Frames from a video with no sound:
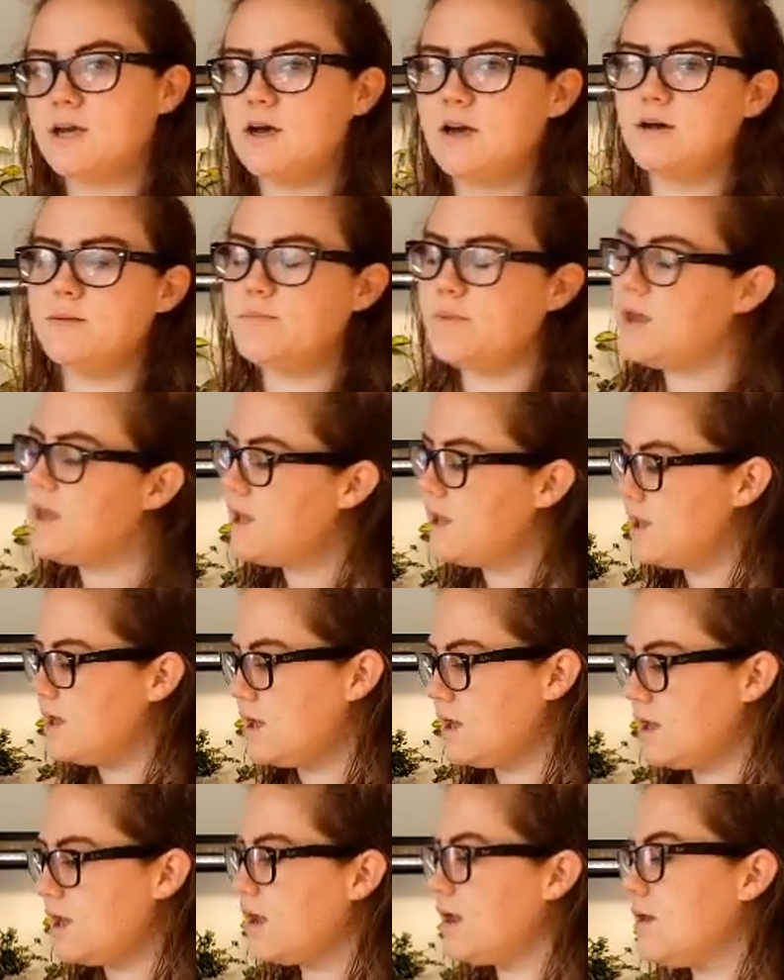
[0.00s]
up
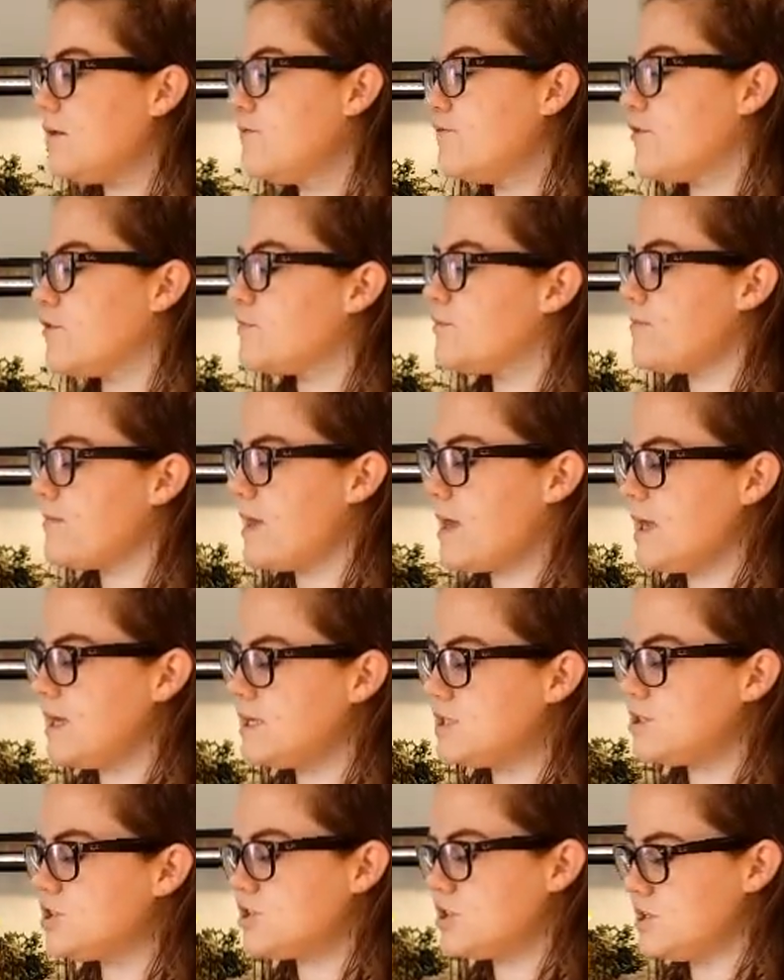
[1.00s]

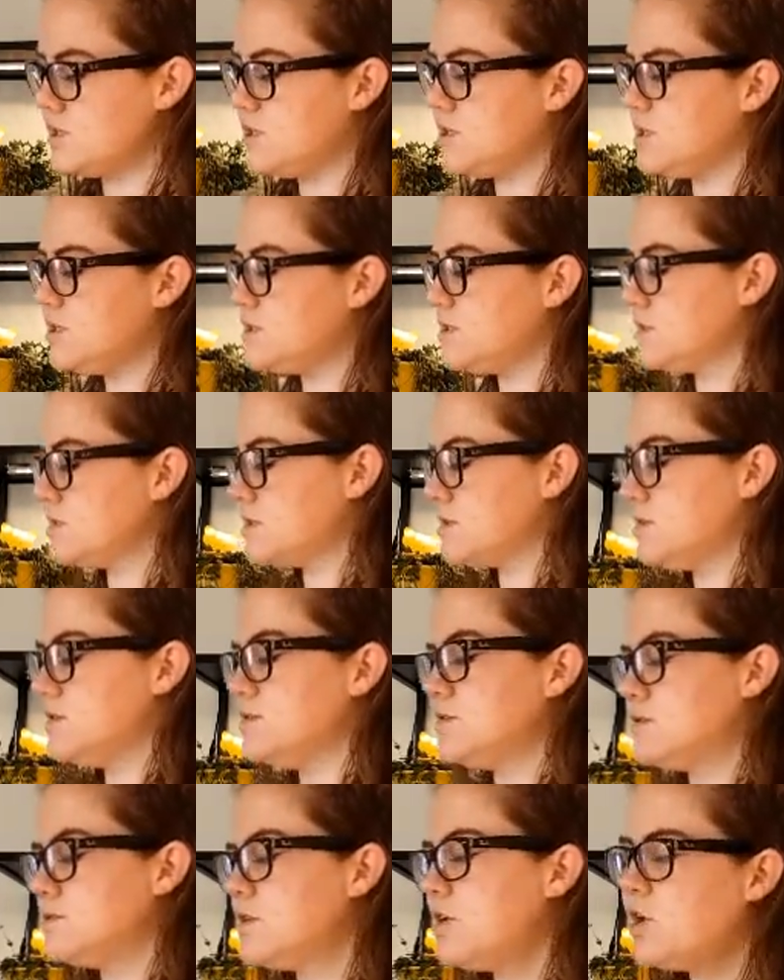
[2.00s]
information
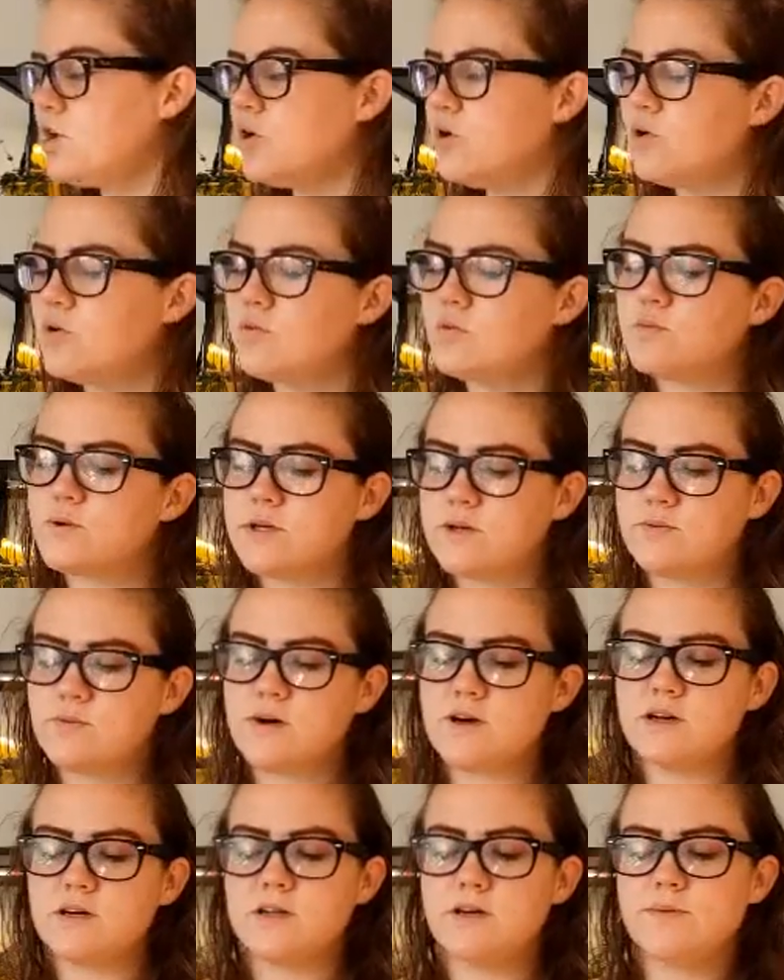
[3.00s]
because we
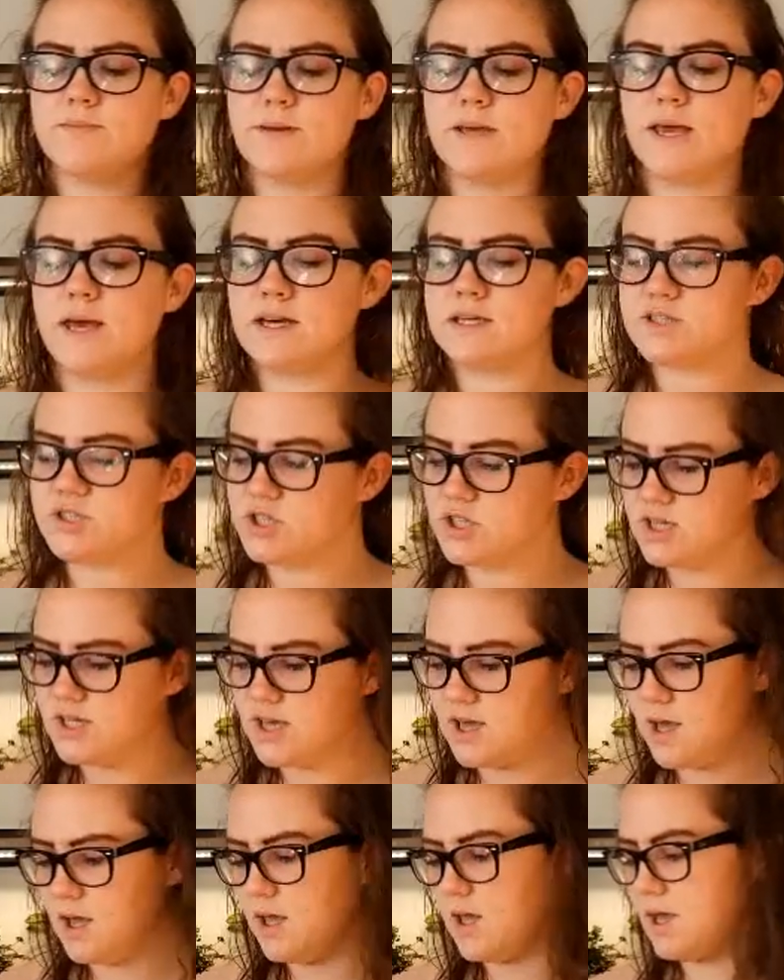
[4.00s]
want to be
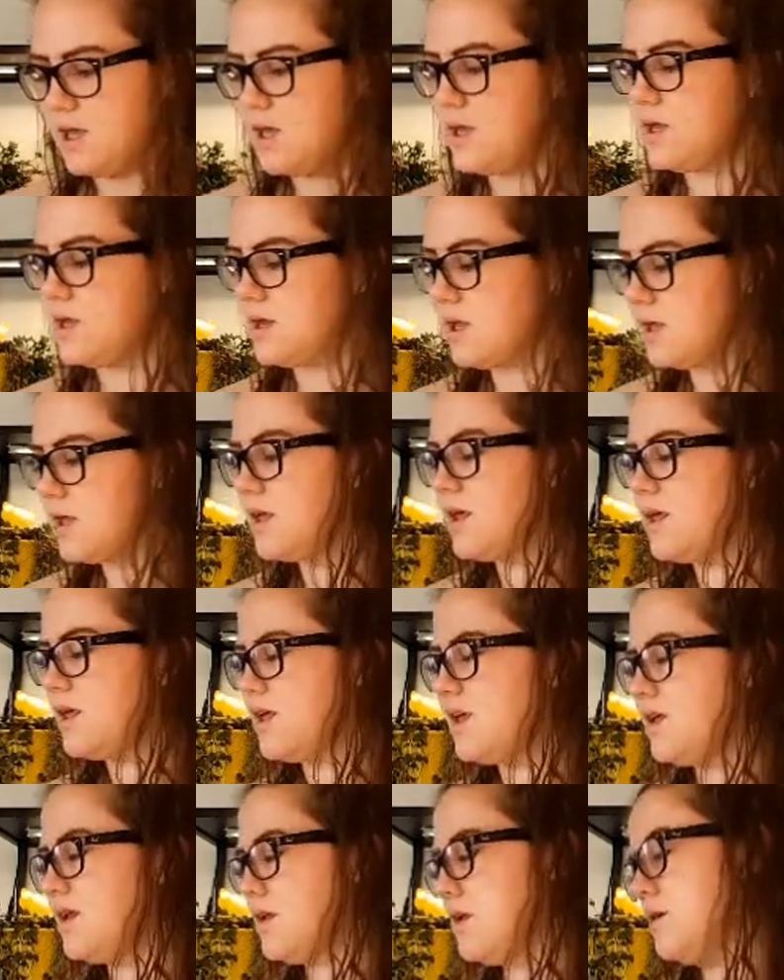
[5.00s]

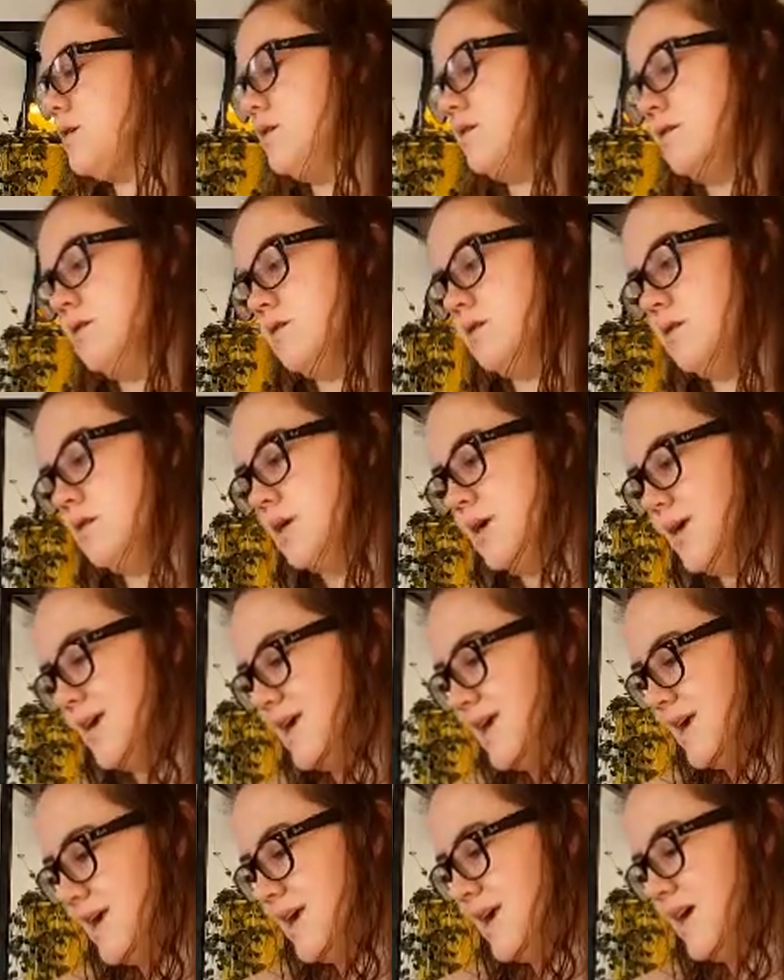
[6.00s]
educated.
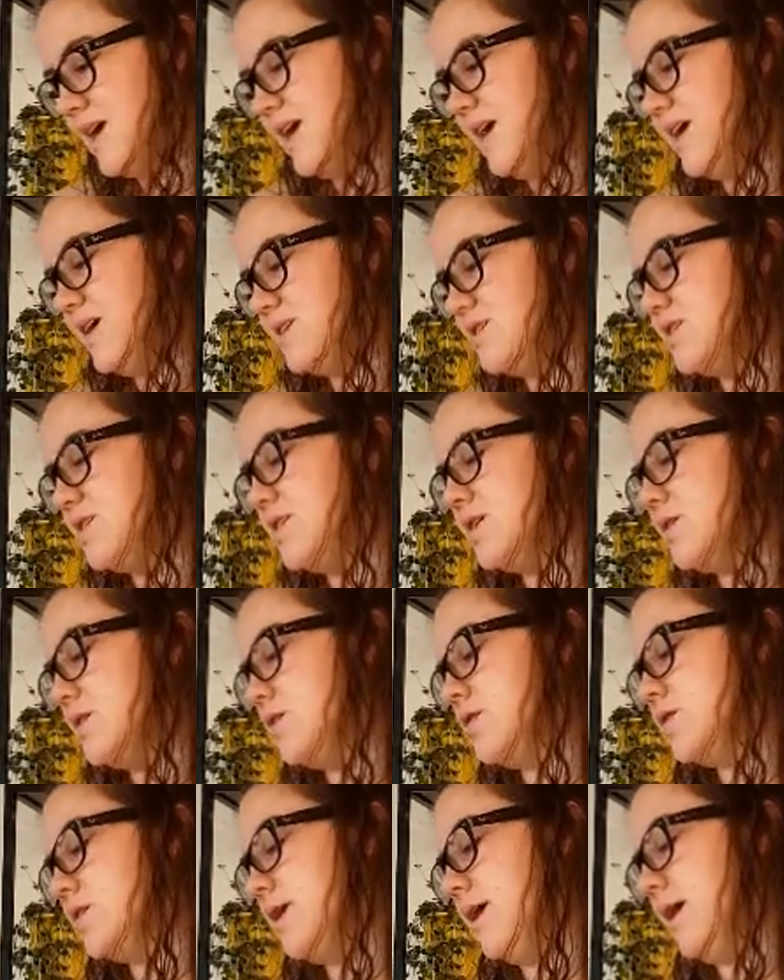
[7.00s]

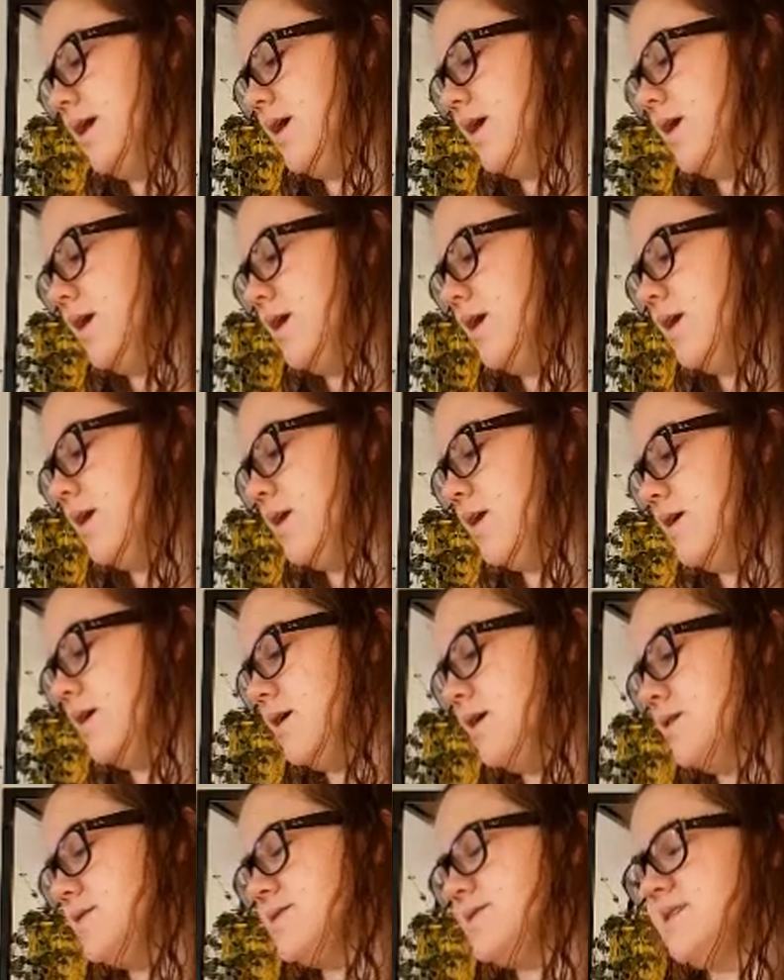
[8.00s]

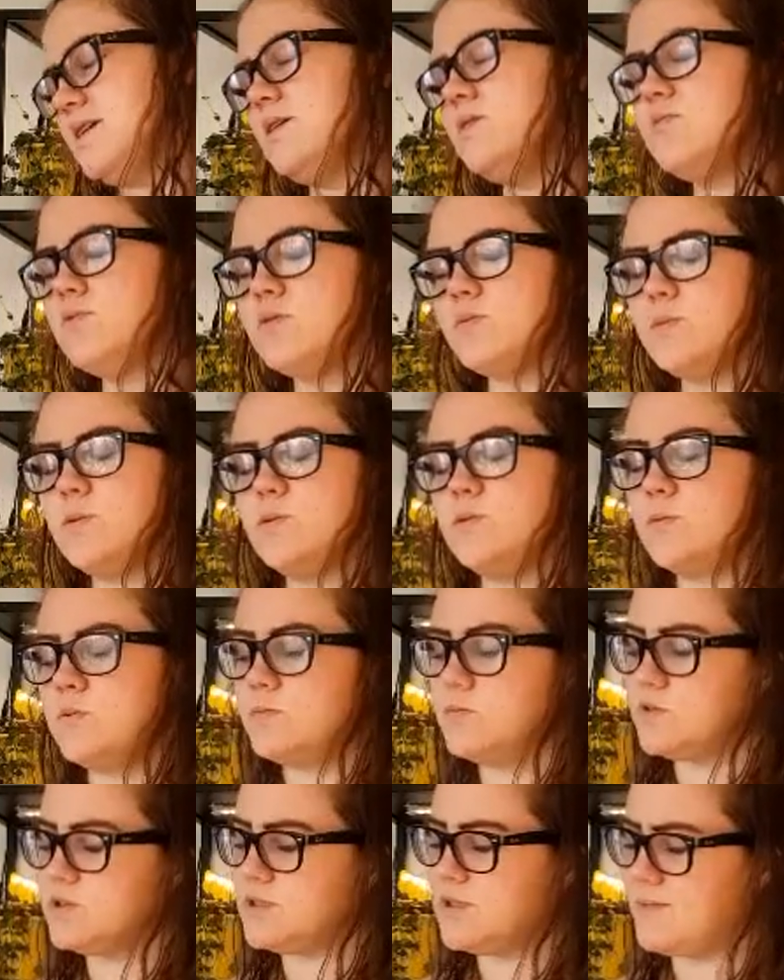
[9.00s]
Educated. Say it with me one
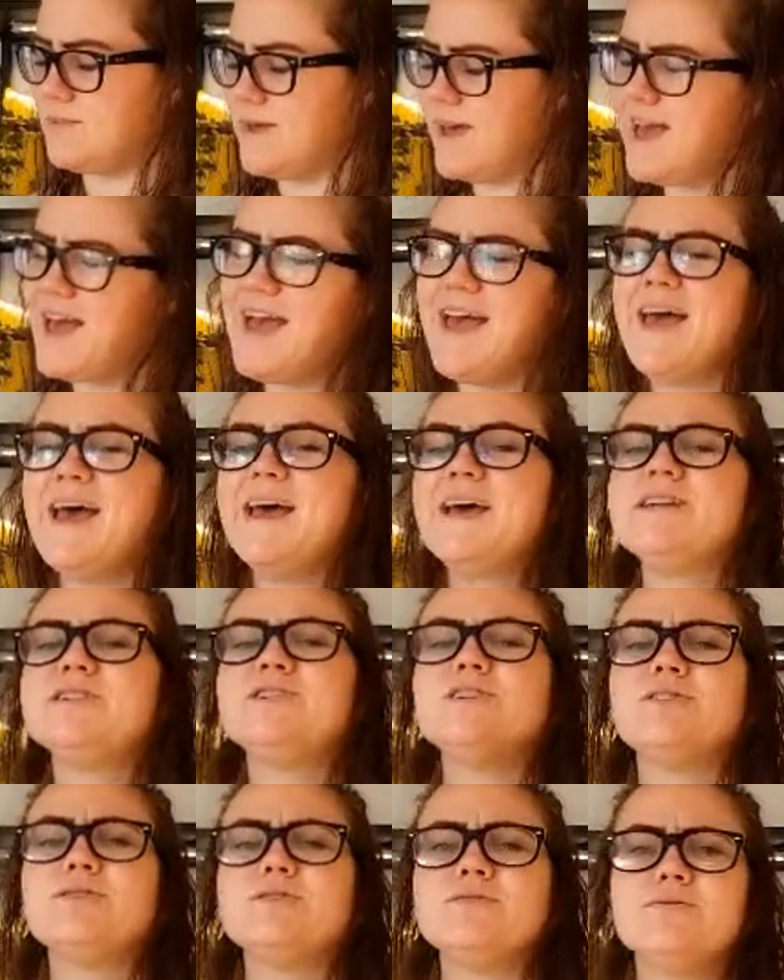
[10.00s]
more time.
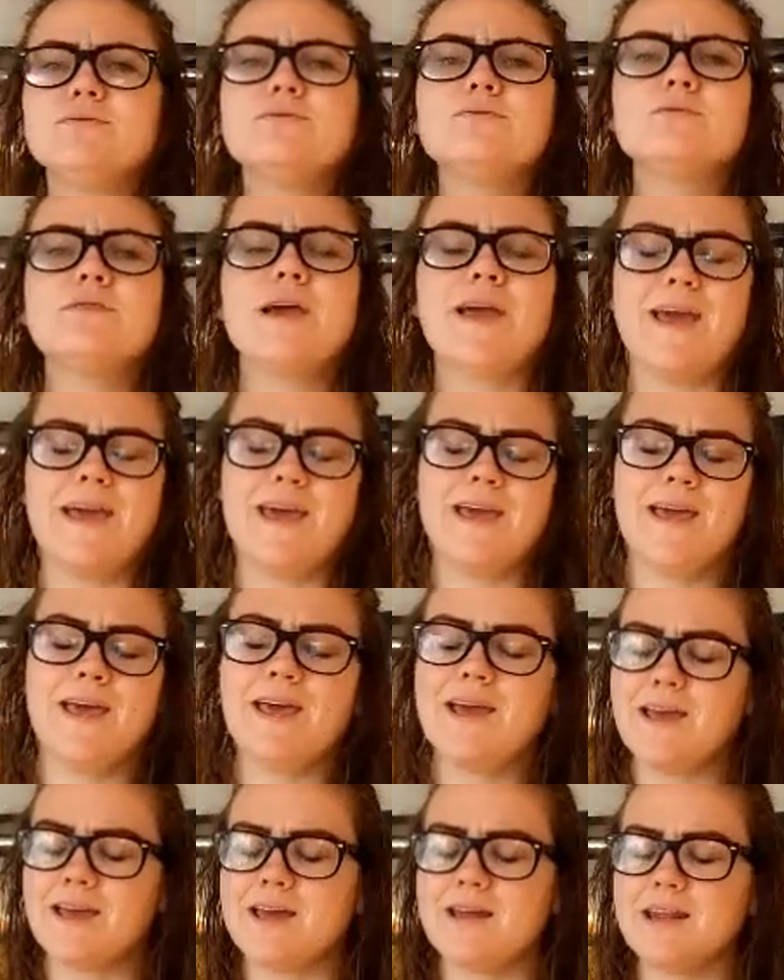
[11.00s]

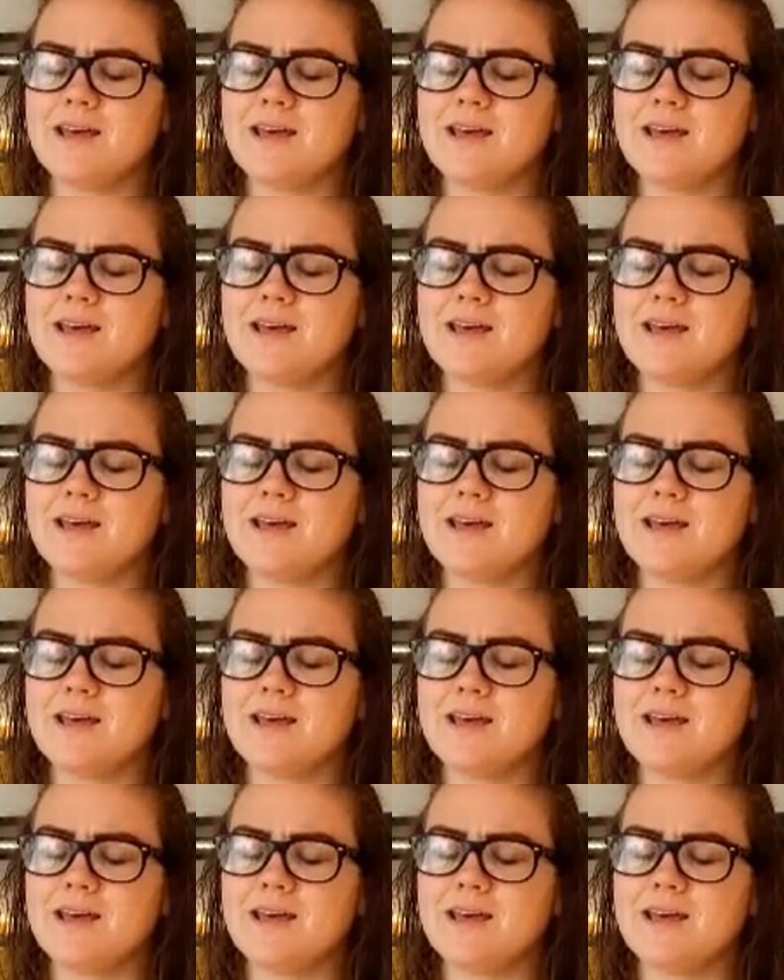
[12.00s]
Educated.